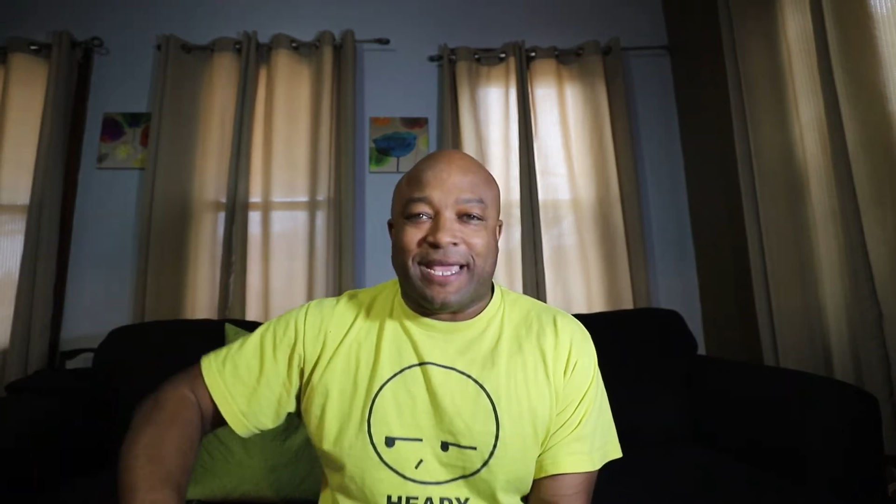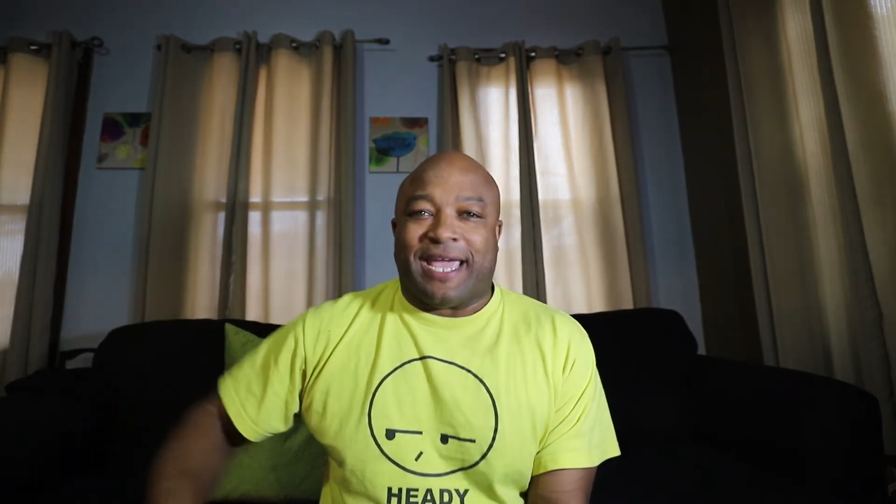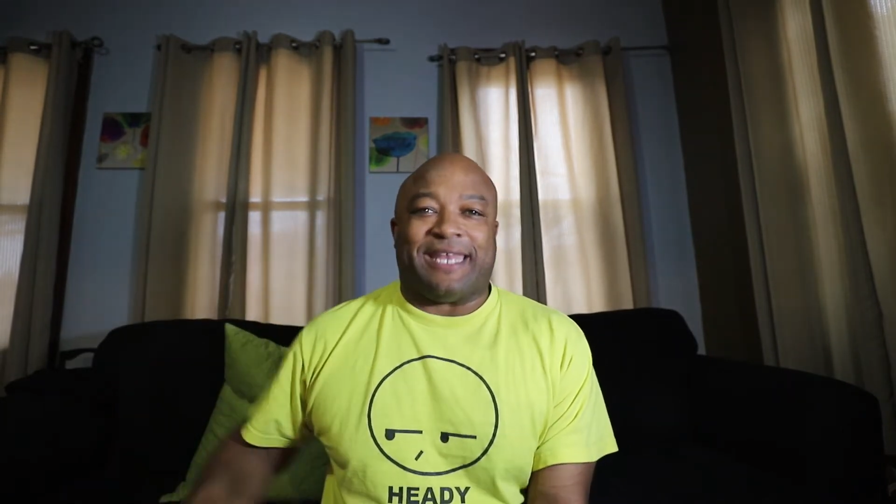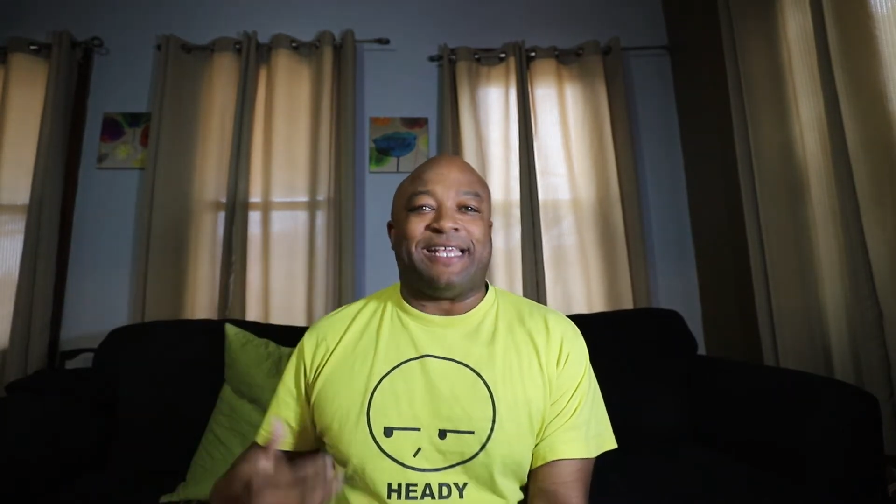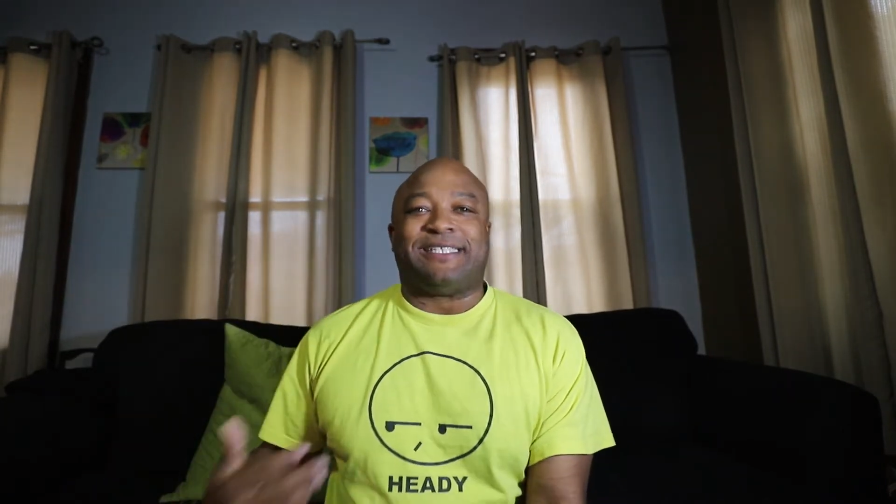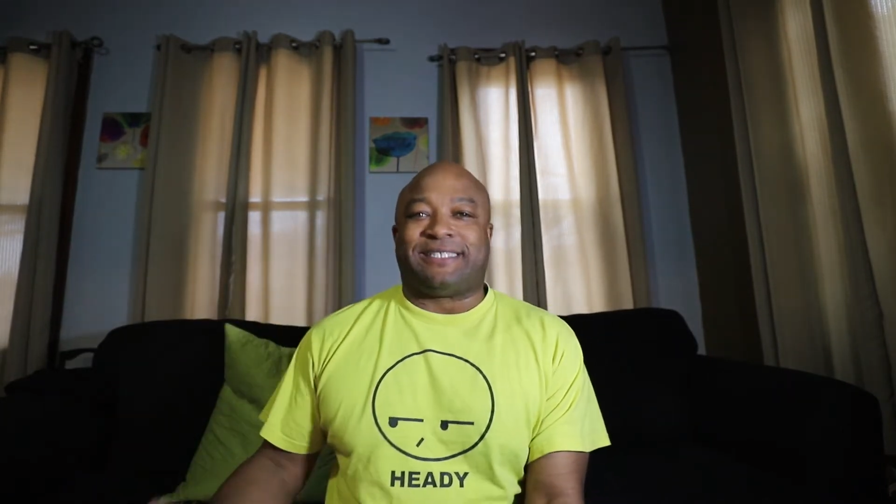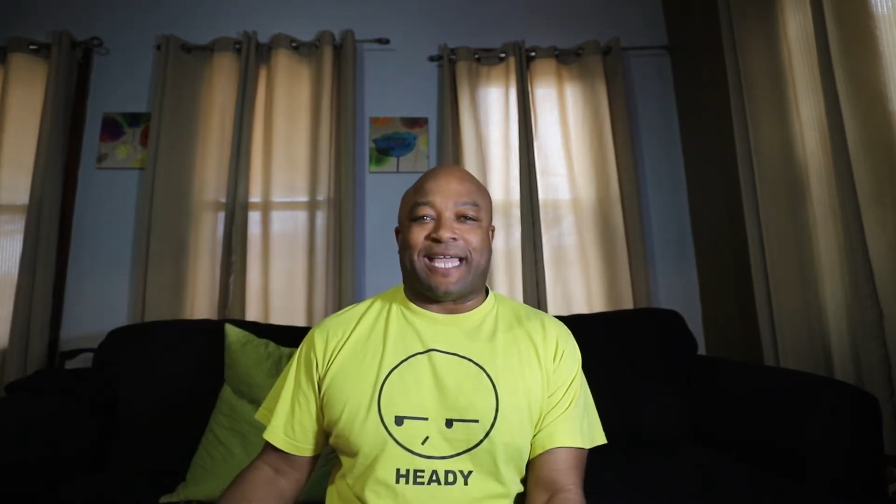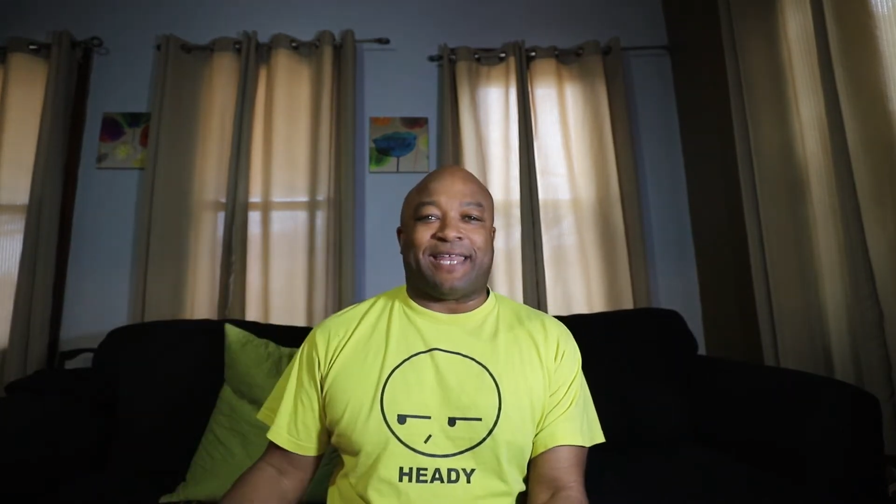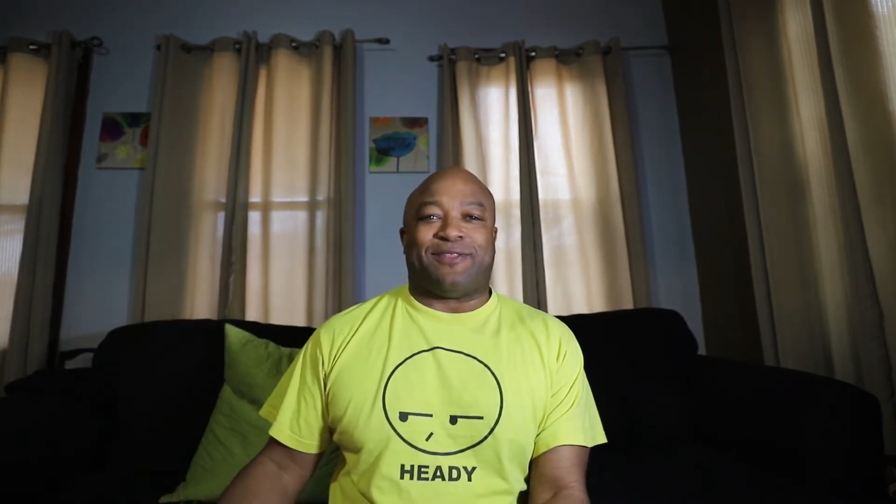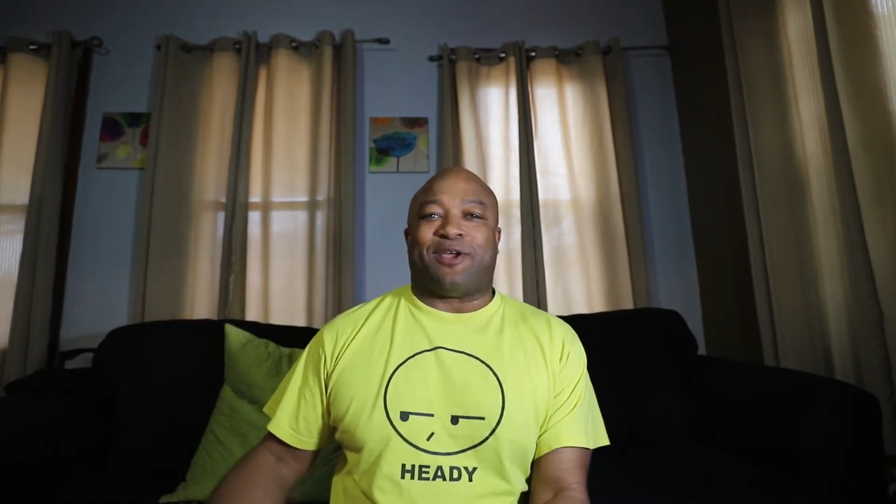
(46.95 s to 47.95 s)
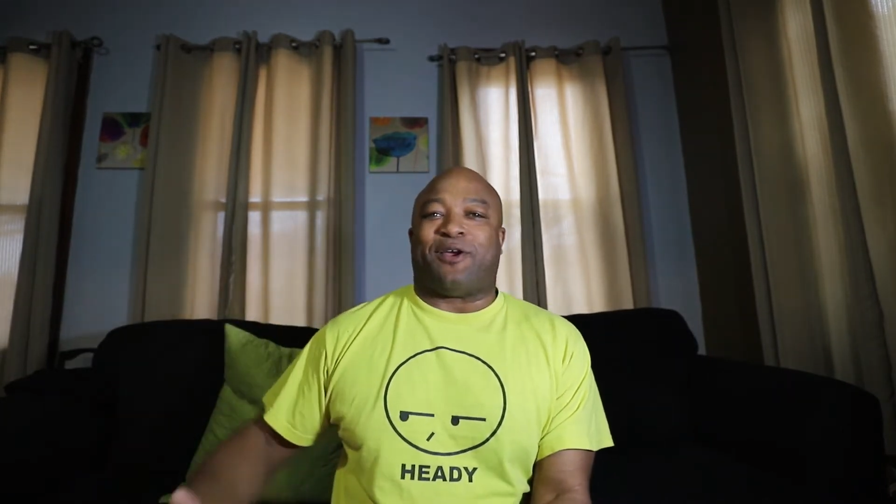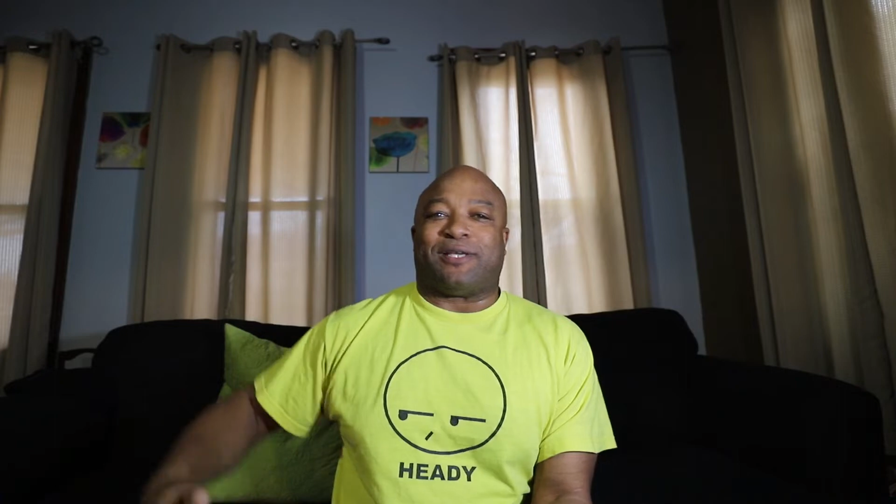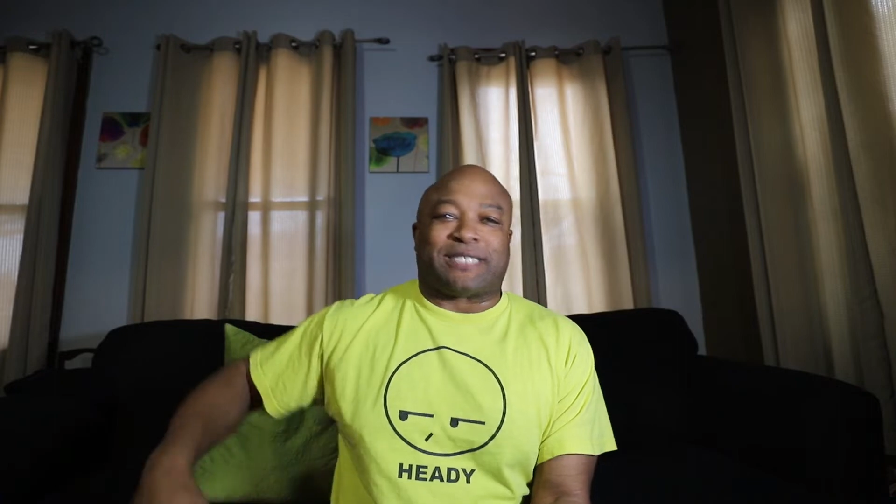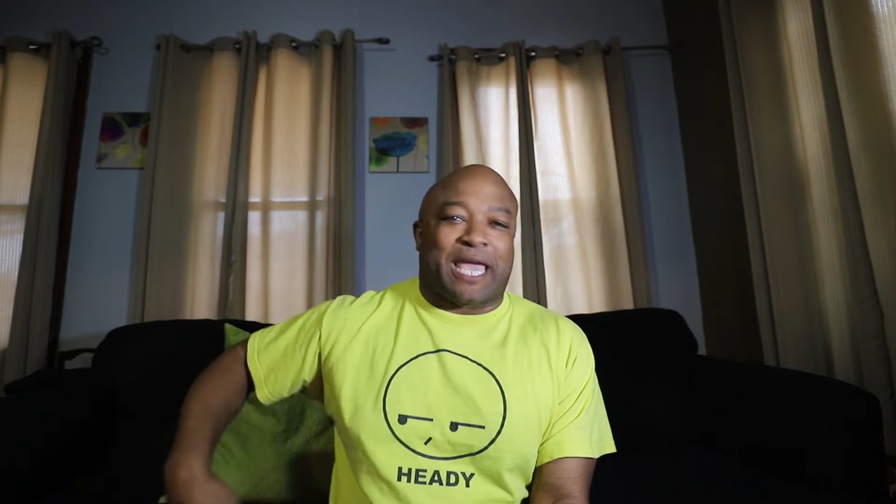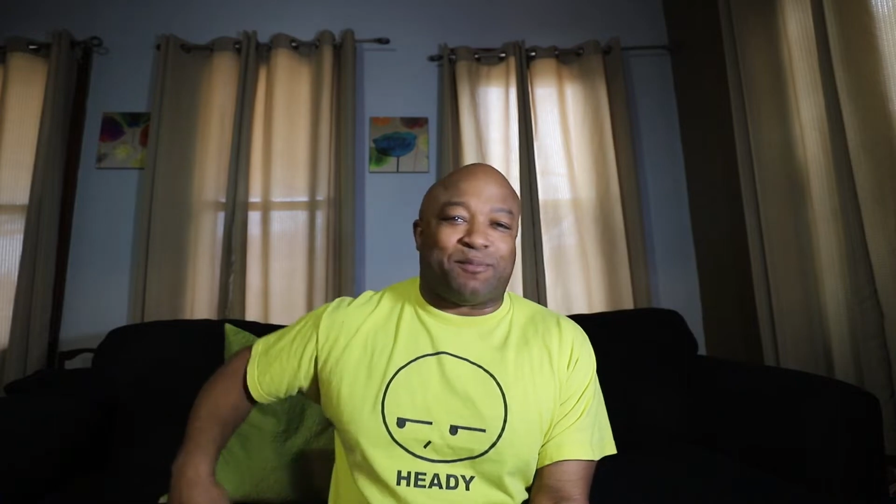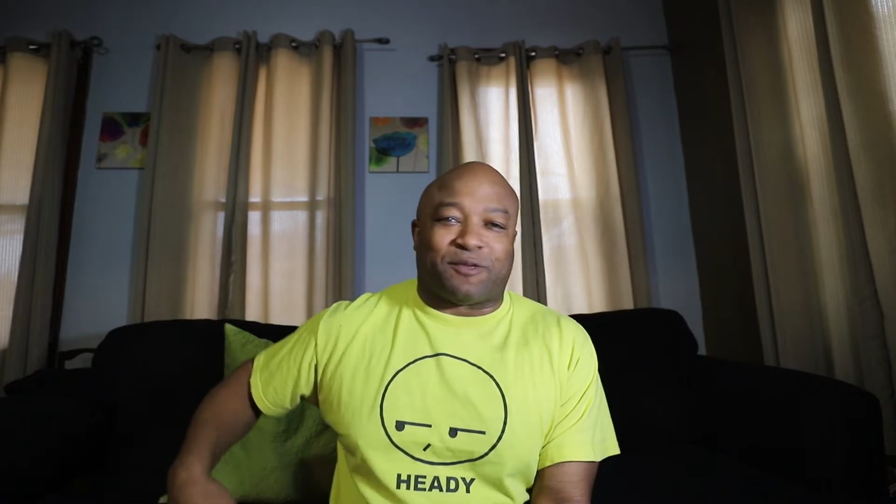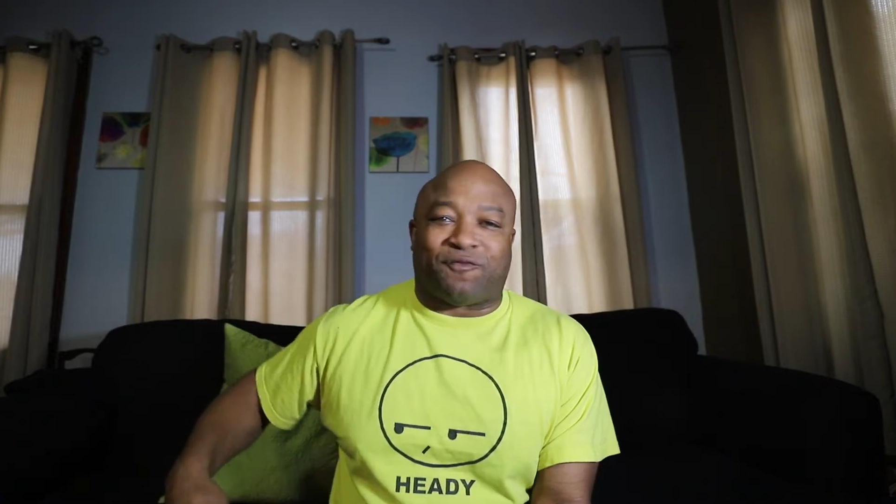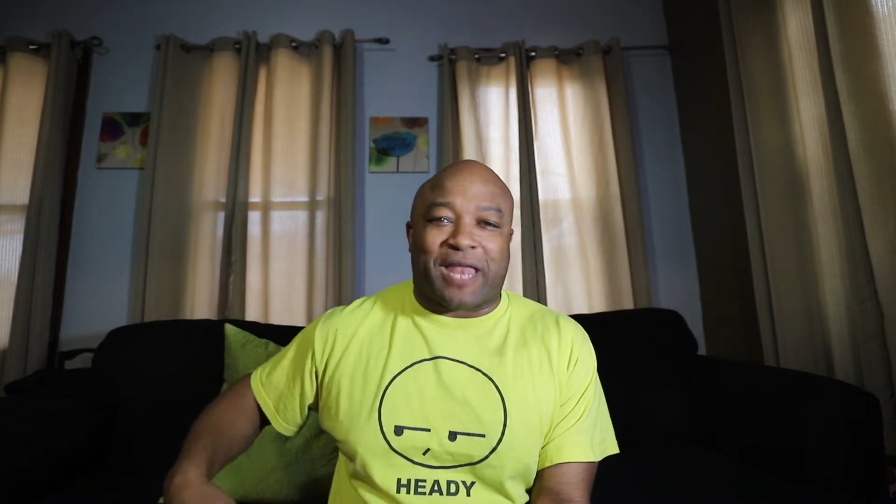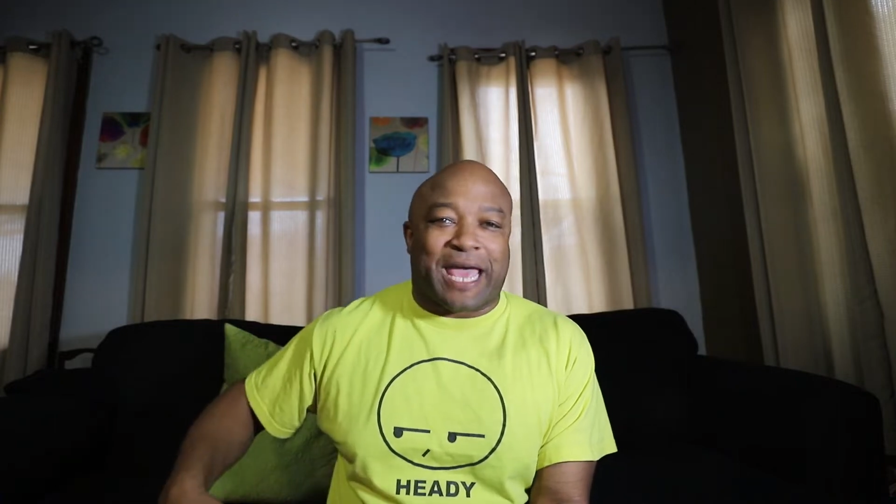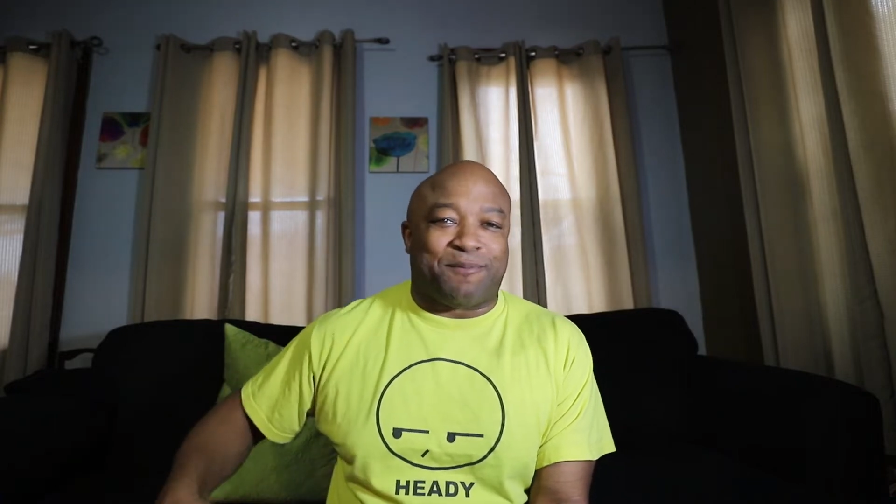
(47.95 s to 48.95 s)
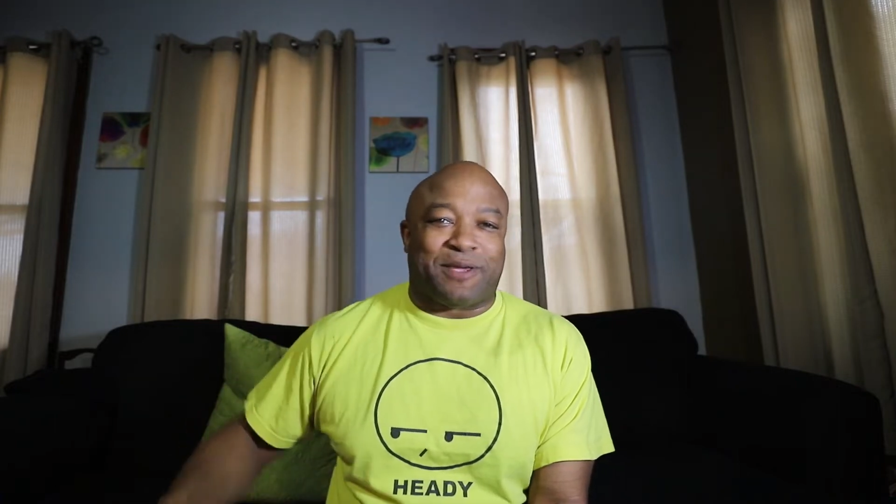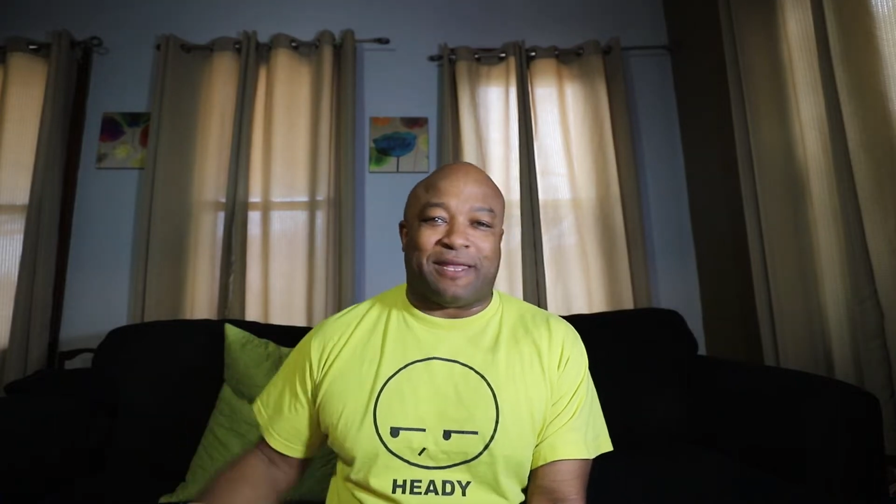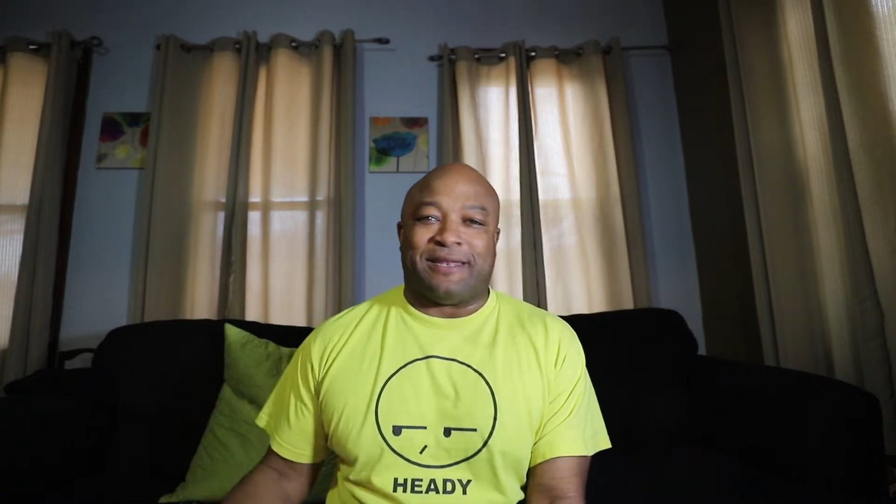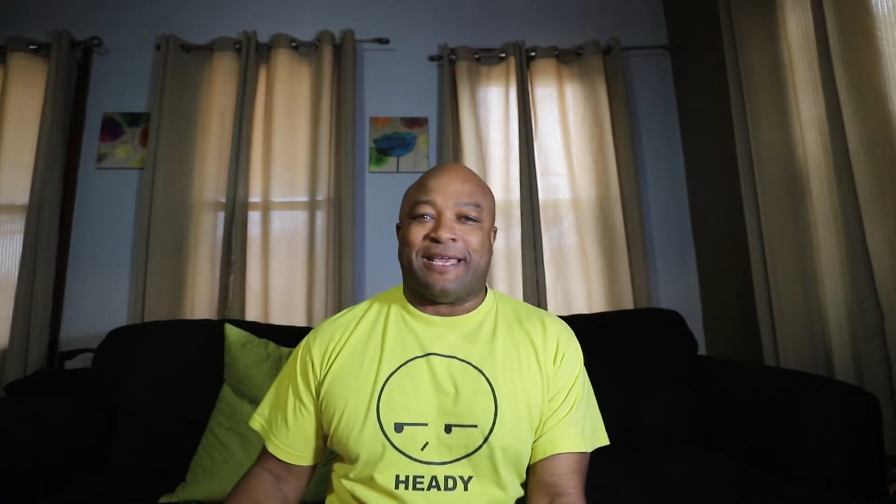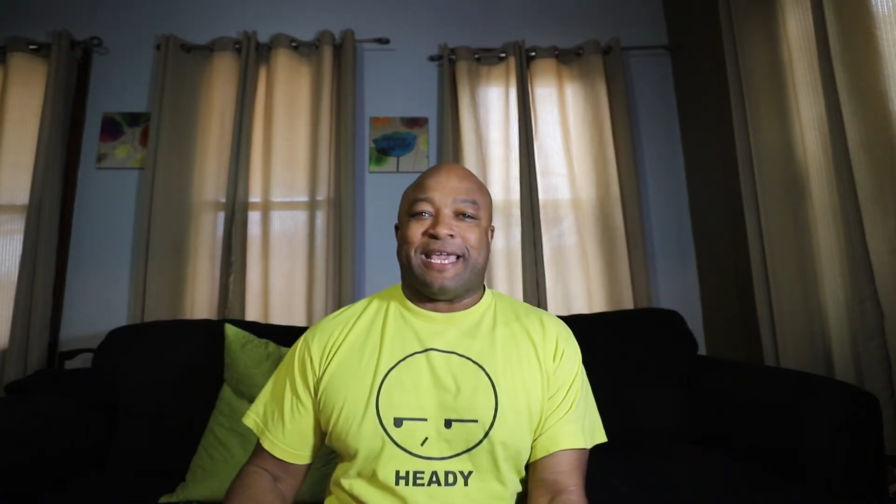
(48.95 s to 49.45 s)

And he's standing there, his cape is flapping,